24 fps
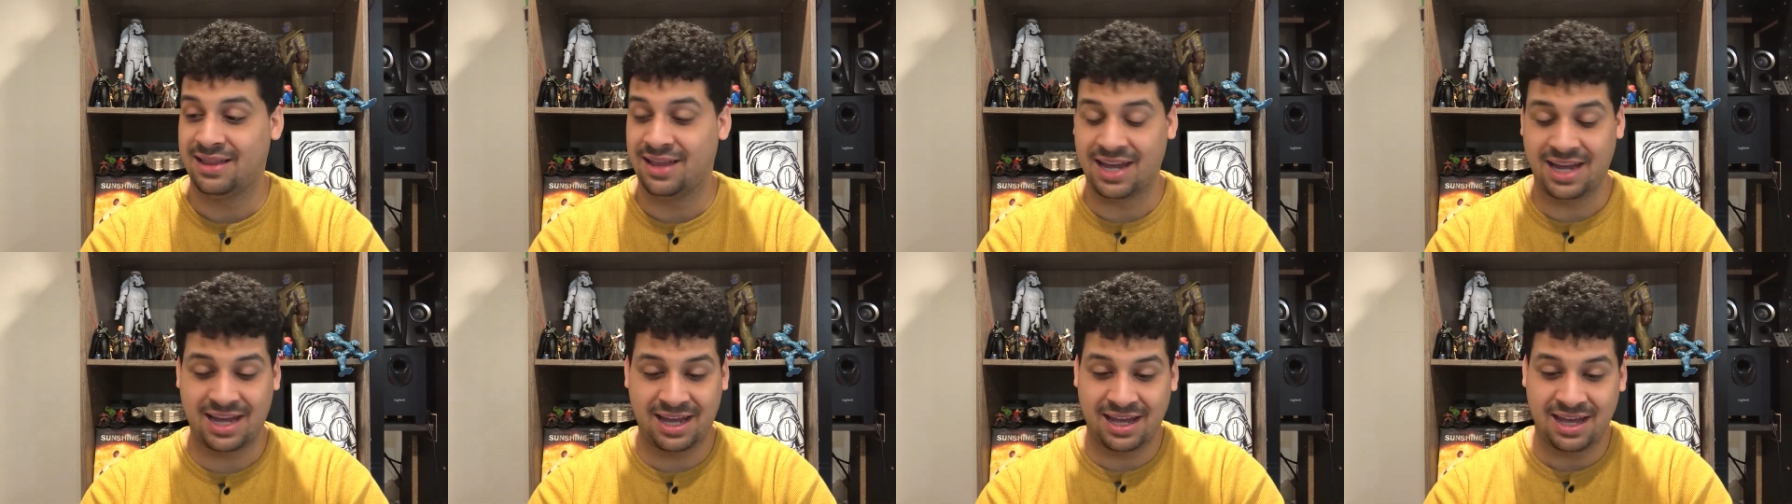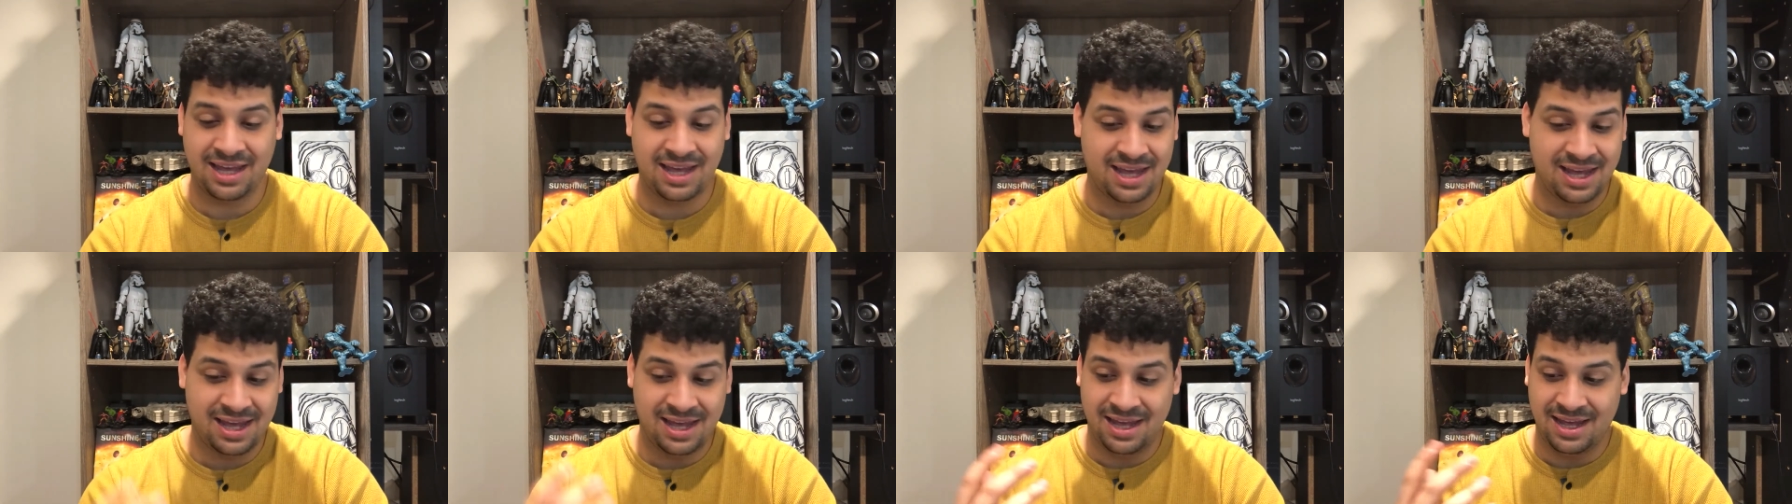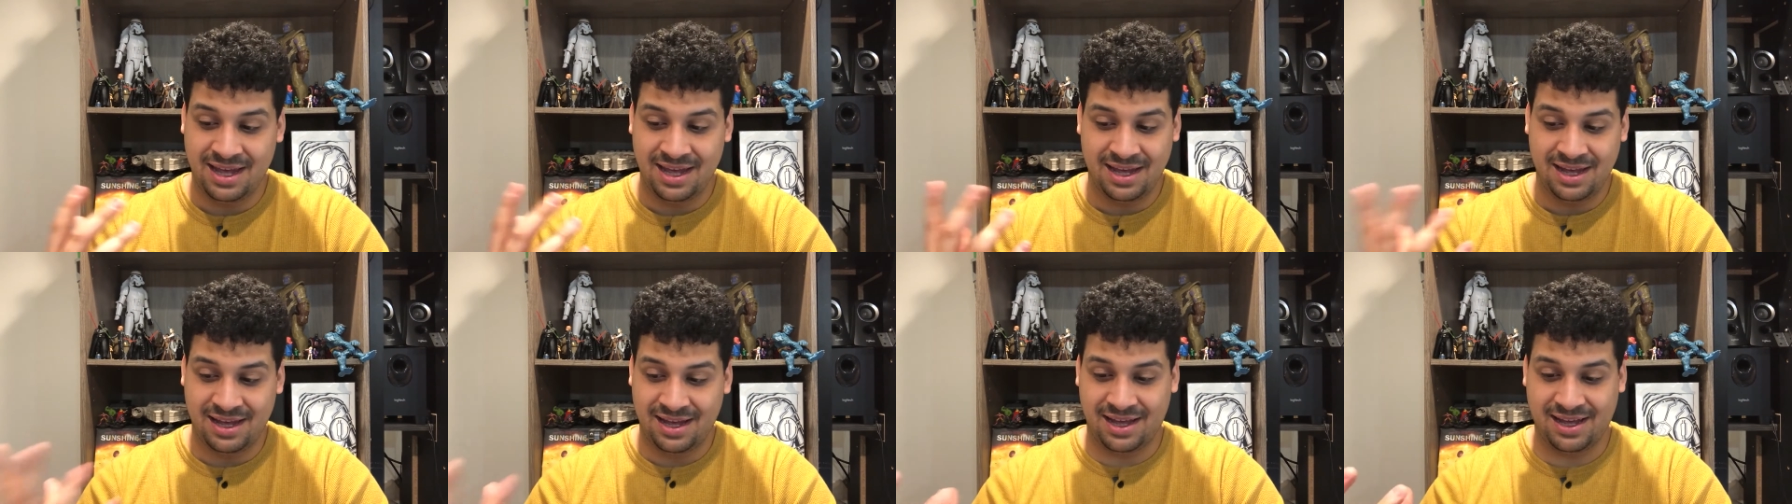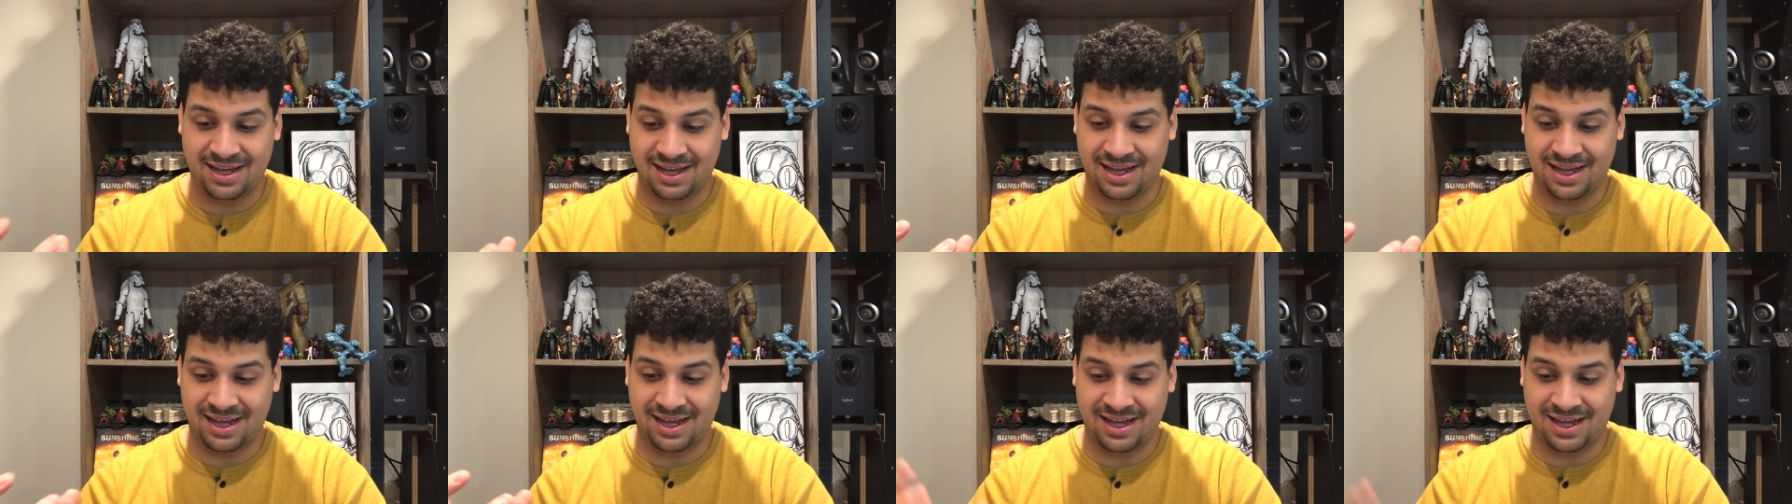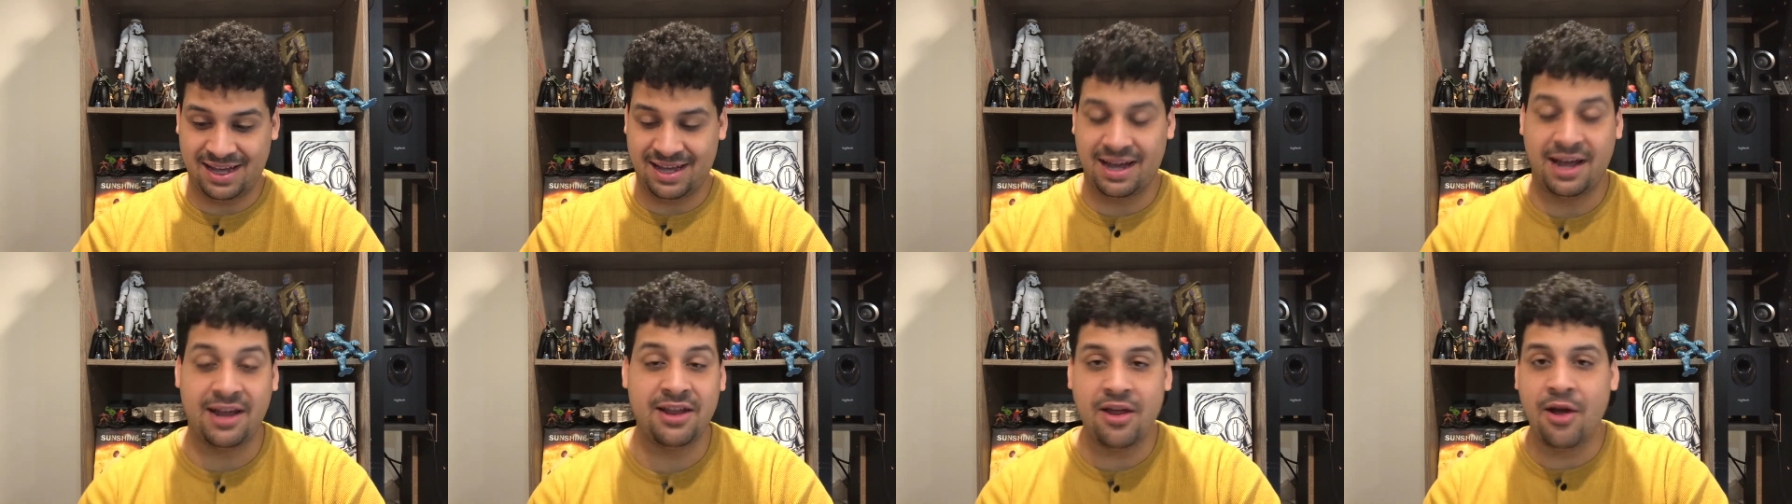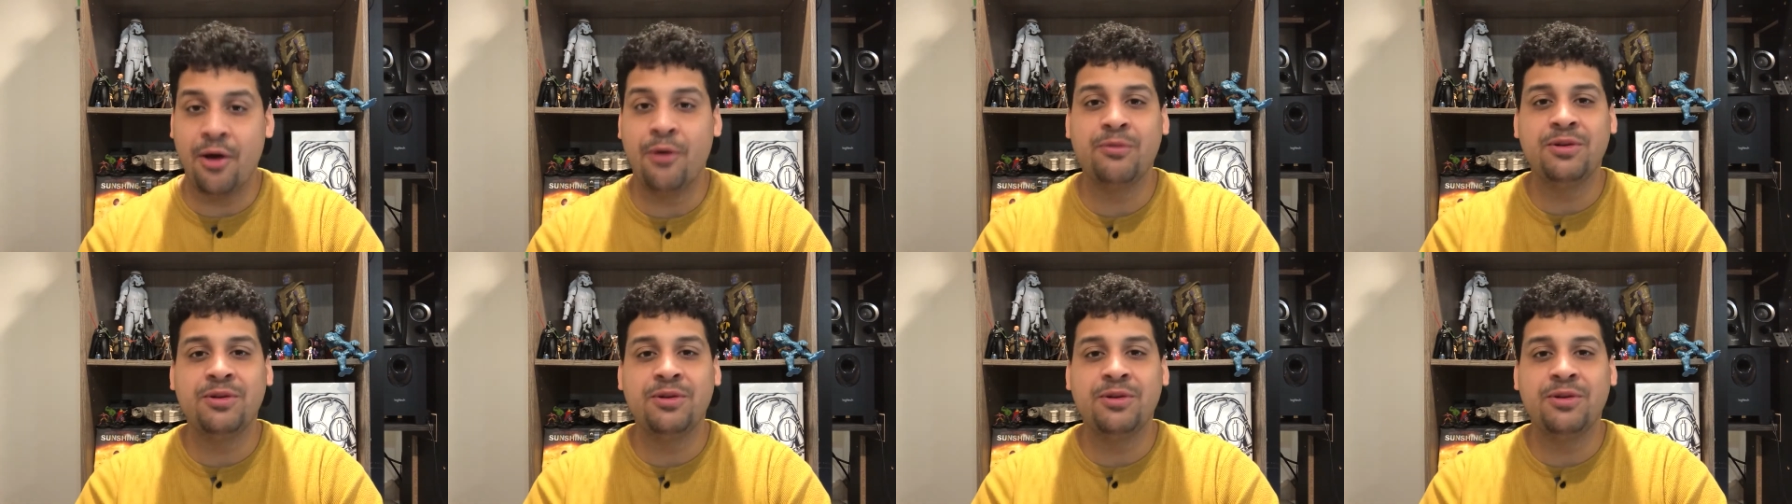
Like, uh,